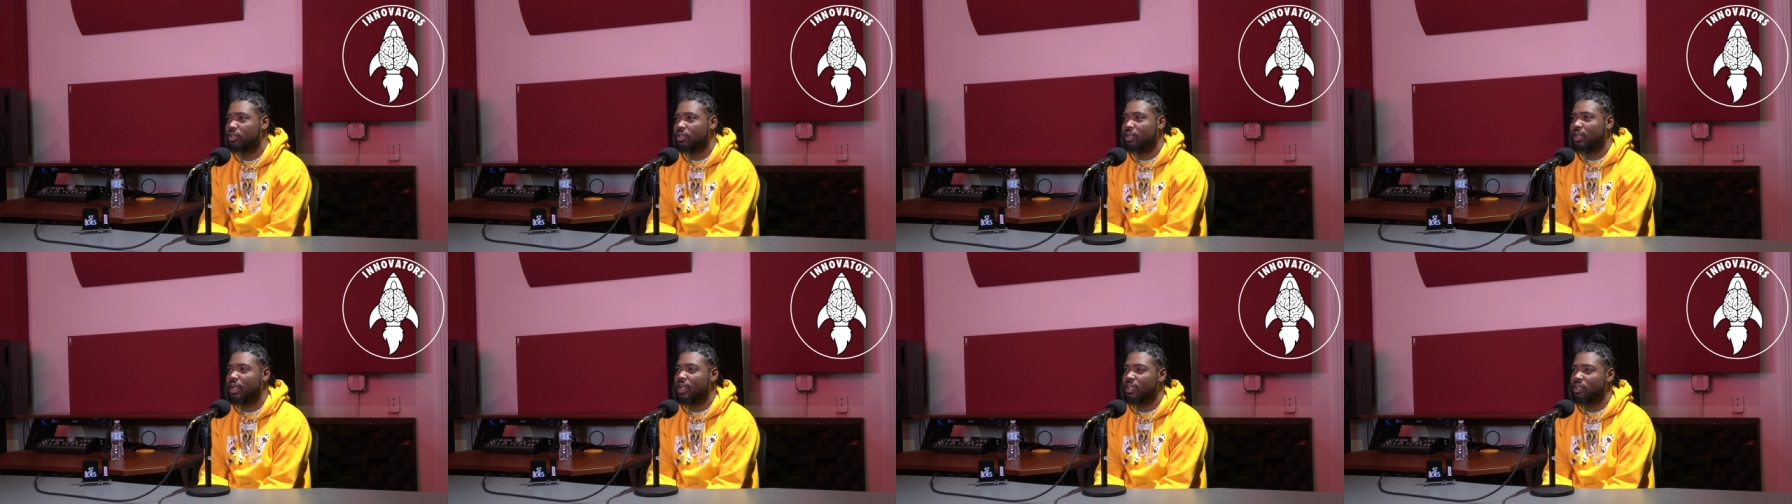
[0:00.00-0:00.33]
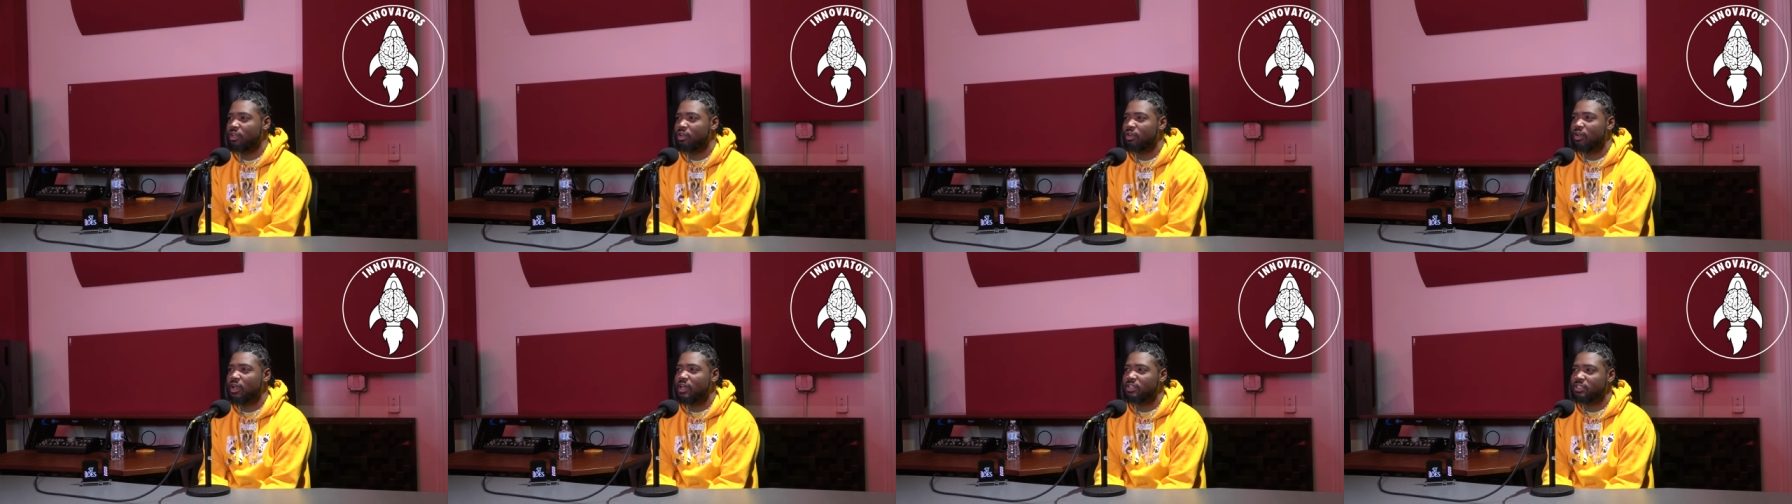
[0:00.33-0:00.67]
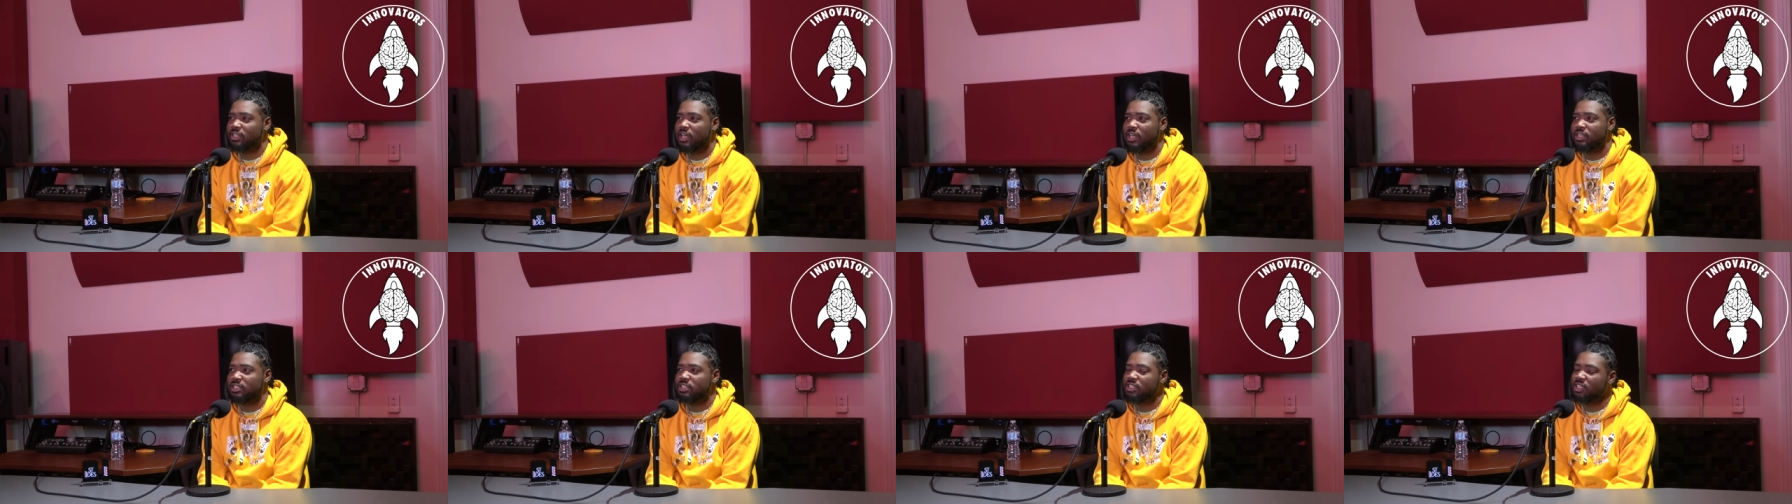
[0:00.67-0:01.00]
Like you know, as
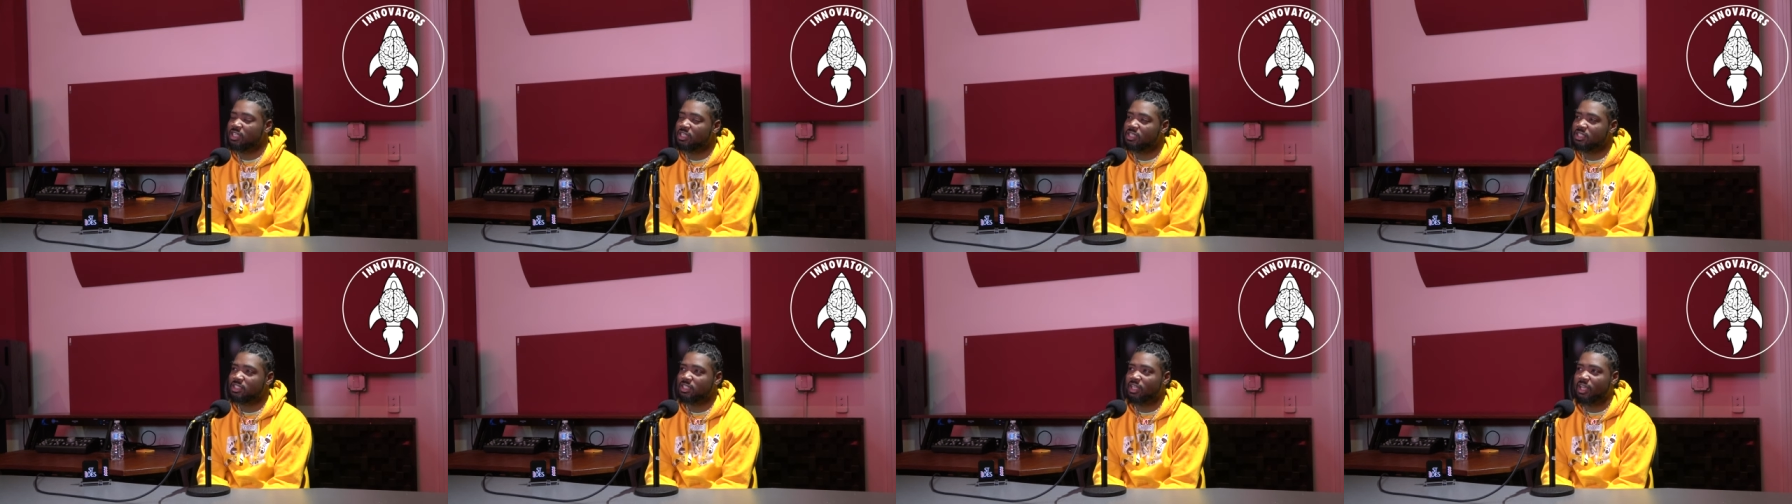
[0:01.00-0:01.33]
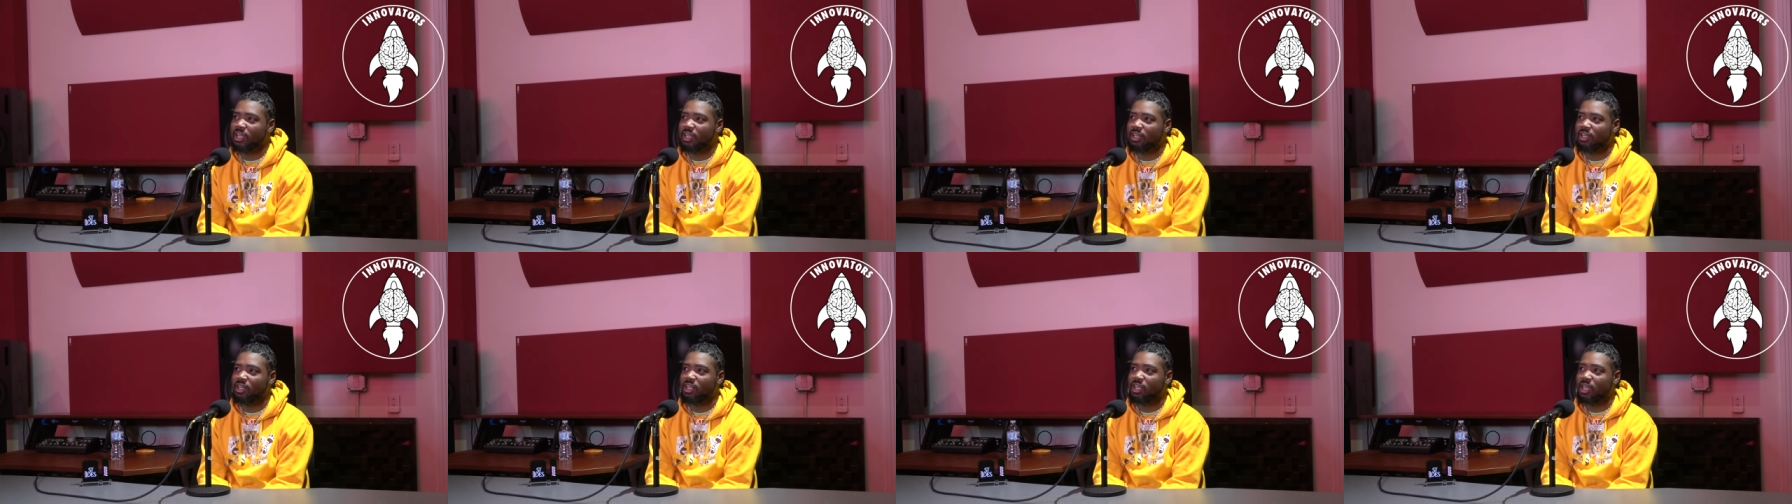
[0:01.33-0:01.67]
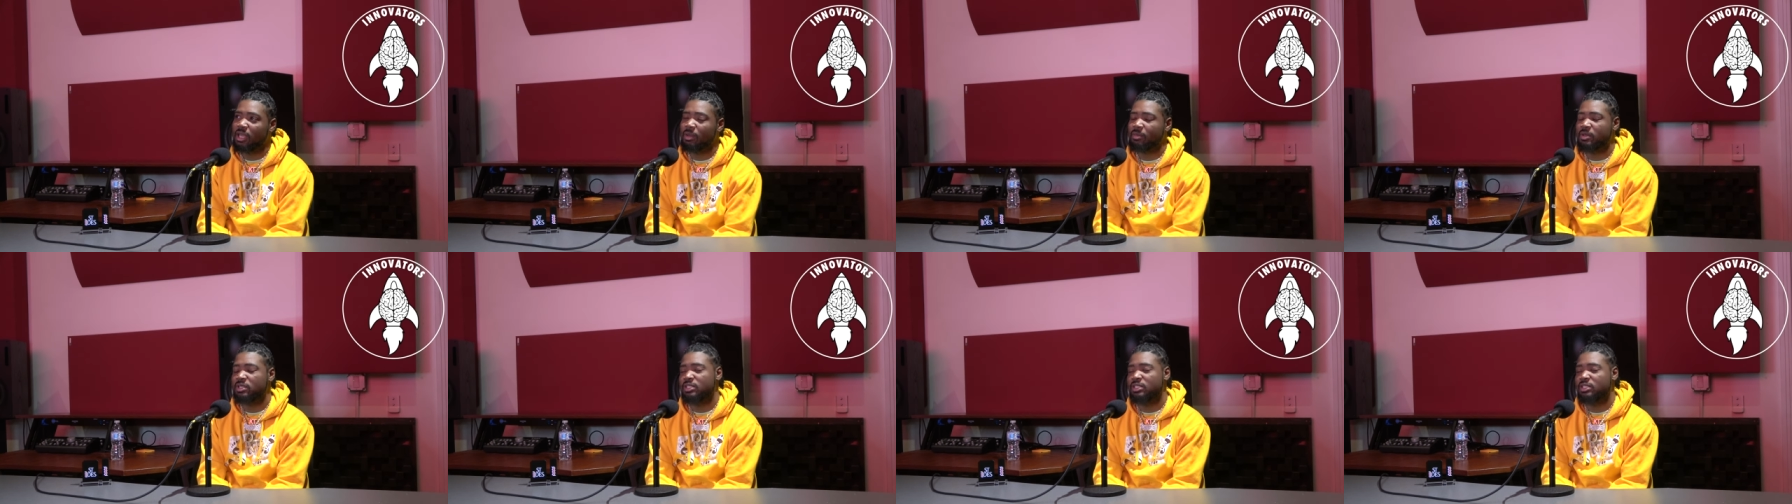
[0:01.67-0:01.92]
I see, it's like damn,